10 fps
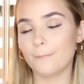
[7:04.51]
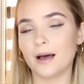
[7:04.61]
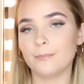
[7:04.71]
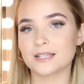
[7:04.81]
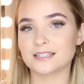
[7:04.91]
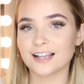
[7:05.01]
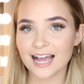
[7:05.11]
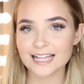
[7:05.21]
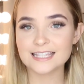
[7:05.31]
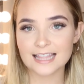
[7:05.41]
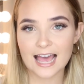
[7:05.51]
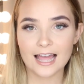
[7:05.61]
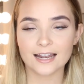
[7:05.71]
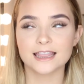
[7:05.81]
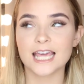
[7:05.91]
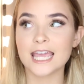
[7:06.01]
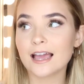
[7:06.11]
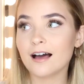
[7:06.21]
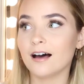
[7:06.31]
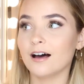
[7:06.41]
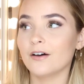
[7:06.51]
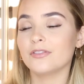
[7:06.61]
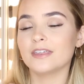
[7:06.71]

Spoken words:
But besides that, they are